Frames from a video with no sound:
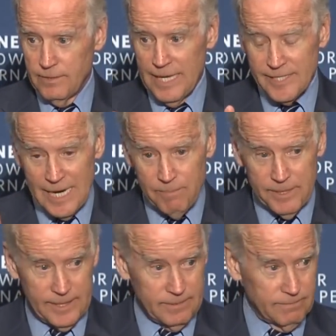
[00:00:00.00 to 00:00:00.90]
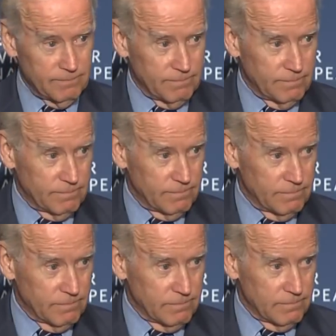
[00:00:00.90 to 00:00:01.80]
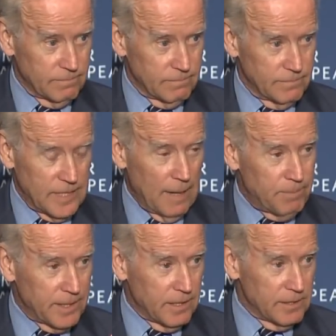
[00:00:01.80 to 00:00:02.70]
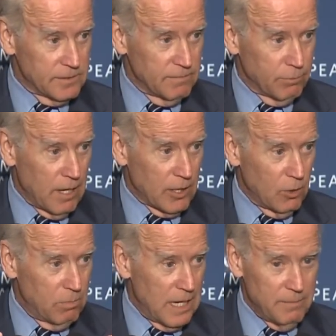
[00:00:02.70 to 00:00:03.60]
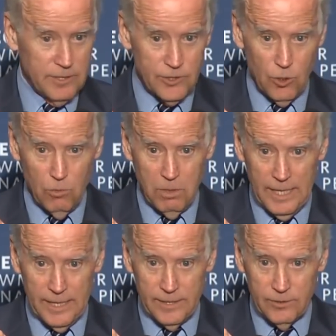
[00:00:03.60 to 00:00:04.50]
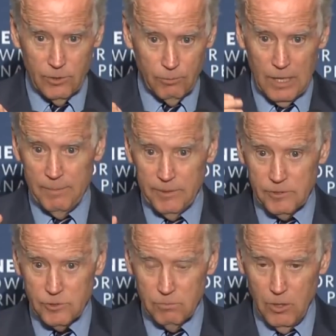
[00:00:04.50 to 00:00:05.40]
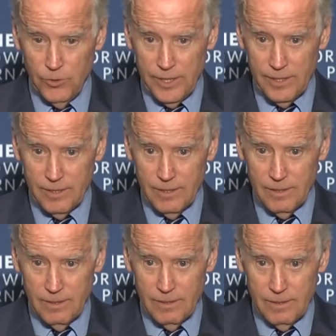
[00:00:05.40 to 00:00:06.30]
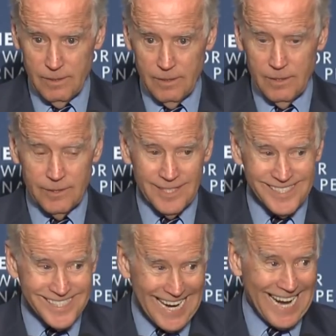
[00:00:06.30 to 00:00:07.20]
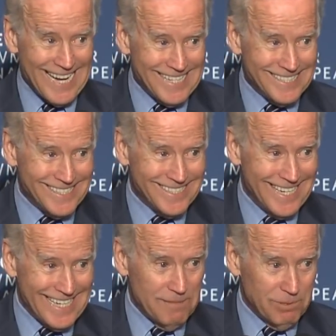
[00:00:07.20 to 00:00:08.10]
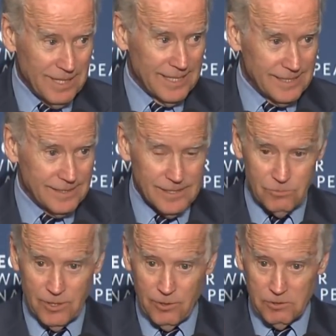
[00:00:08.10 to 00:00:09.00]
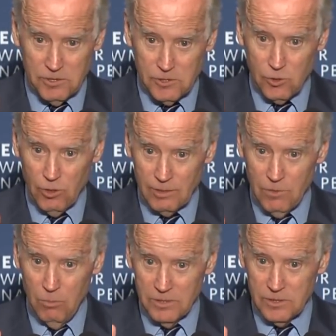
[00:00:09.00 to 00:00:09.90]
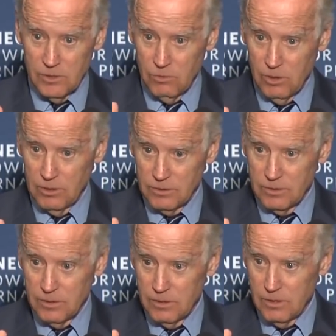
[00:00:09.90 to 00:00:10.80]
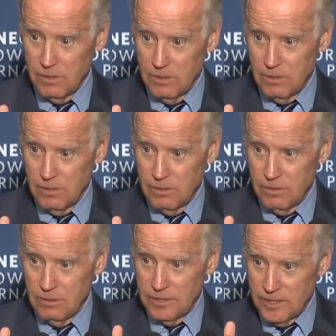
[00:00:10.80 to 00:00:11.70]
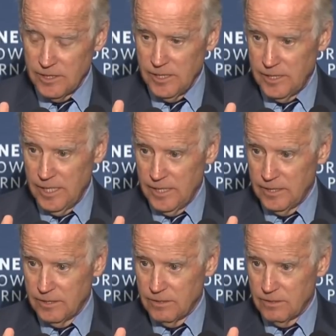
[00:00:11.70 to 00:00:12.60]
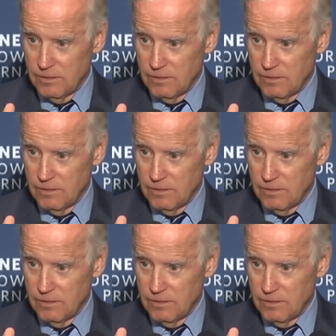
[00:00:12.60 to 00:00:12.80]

That's happening. Not because of Barack Obama and Joe Biden or Prime Minister Modi. Change is taking place. It's one of those historic moments in the world. It's a sea change.